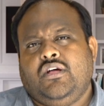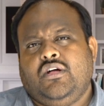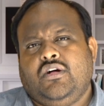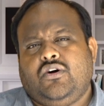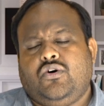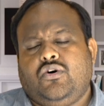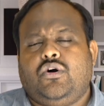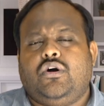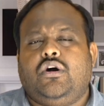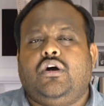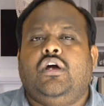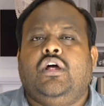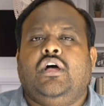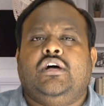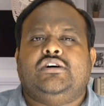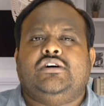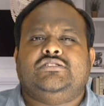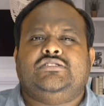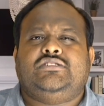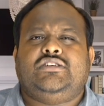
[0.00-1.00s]
or
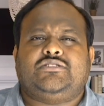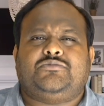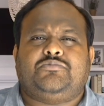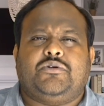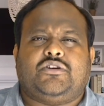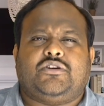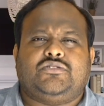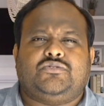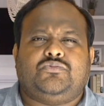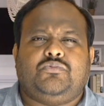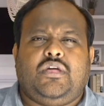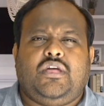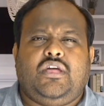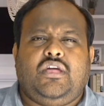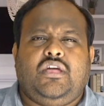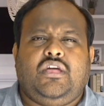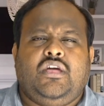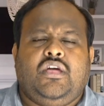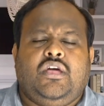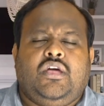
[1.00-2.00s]
just because
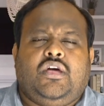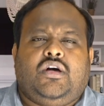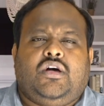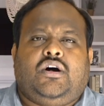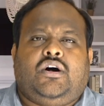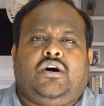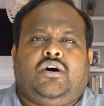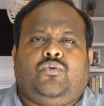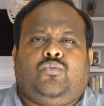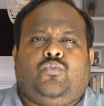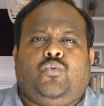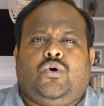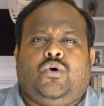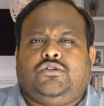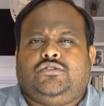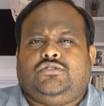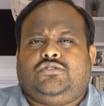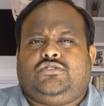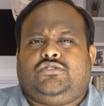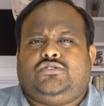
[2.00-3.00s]
we
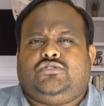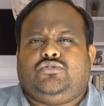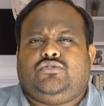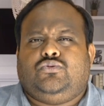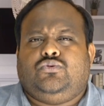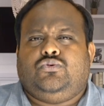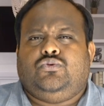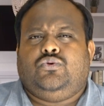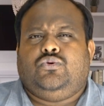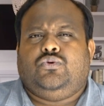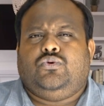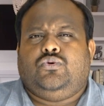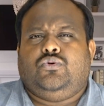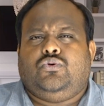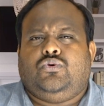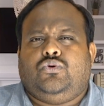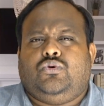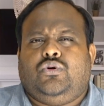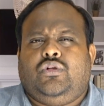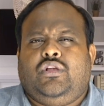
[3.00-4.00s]
want to
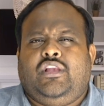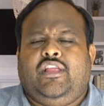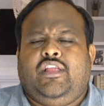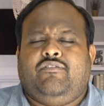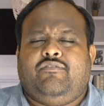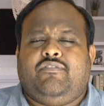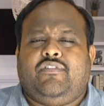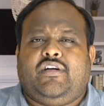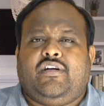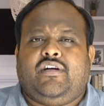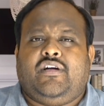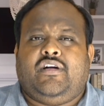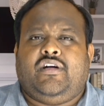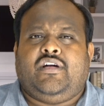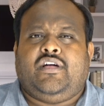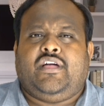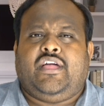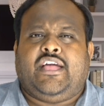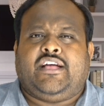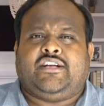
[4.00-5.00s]
live
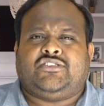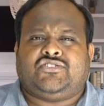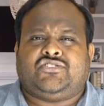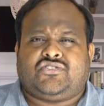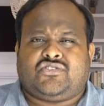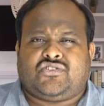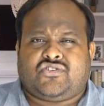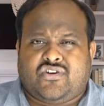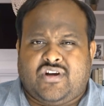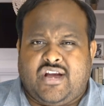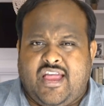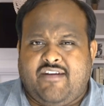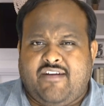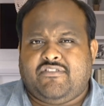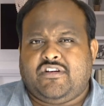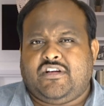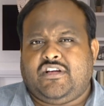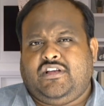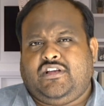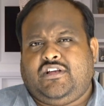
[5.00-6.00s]

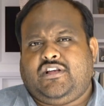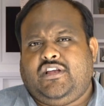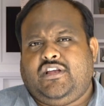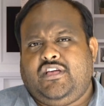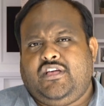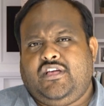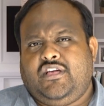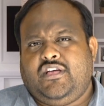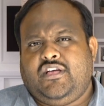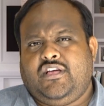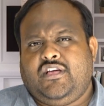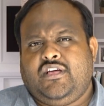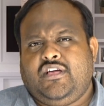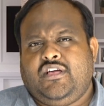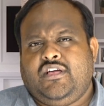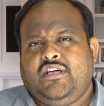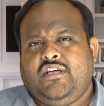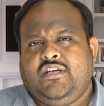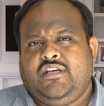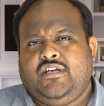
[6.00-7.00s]
extravagantly,
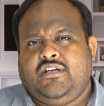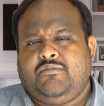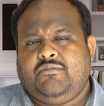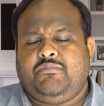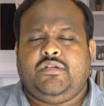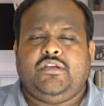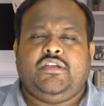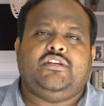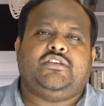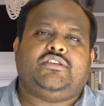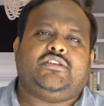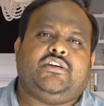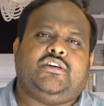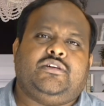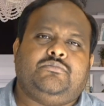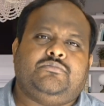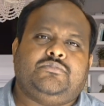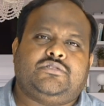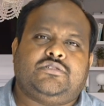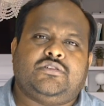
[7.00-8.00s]
many a
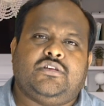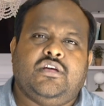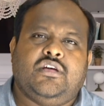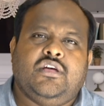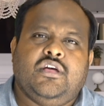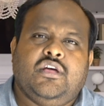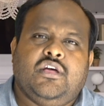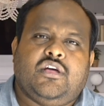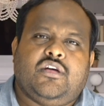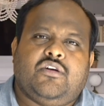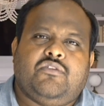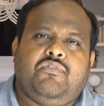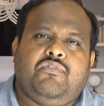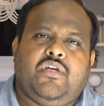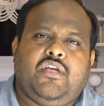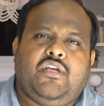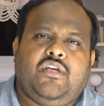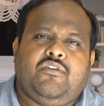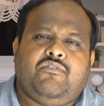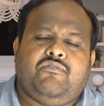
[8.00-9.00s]
times
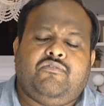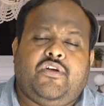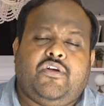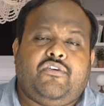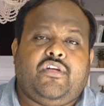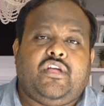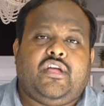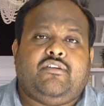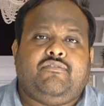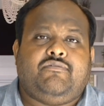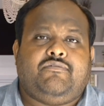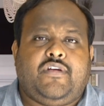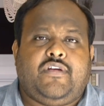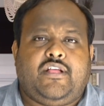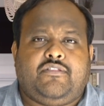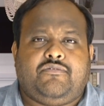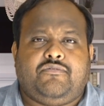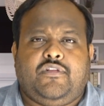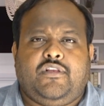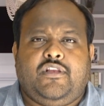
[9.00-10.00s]
we very
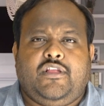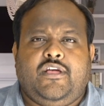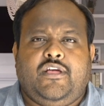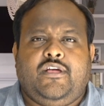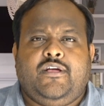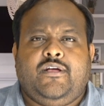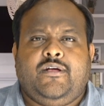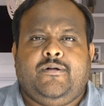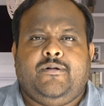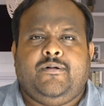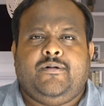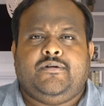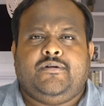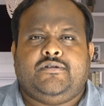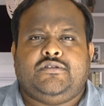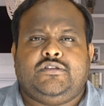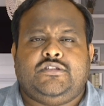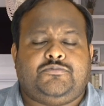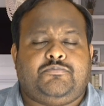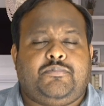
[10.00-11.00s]
unfaithfully
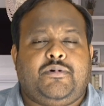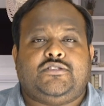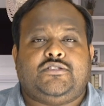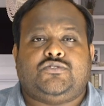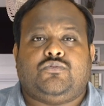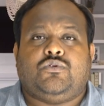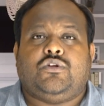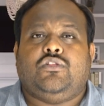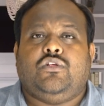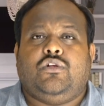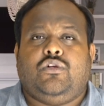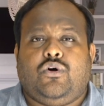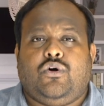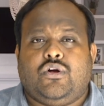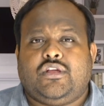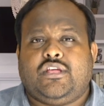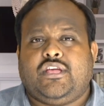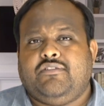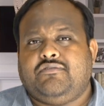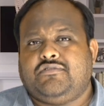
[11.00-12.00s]
dispense what the Lord
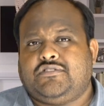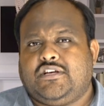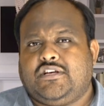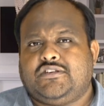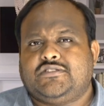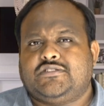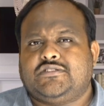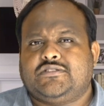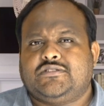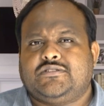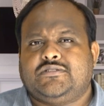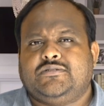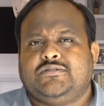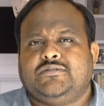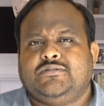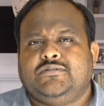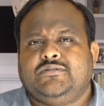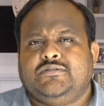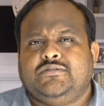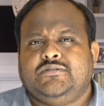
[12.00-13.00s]
gives us.
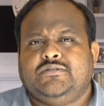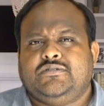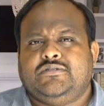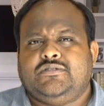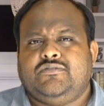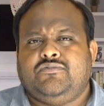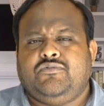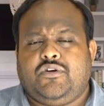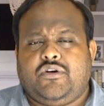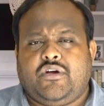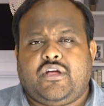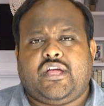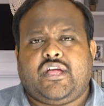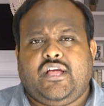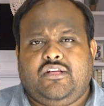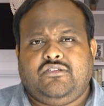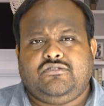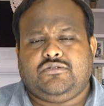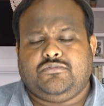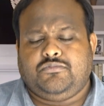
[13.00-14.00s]
We're
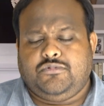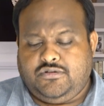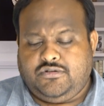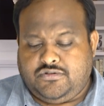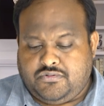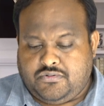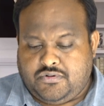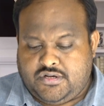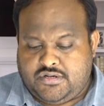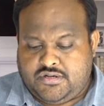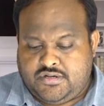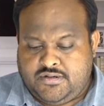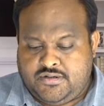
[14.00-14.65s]
accountable to it.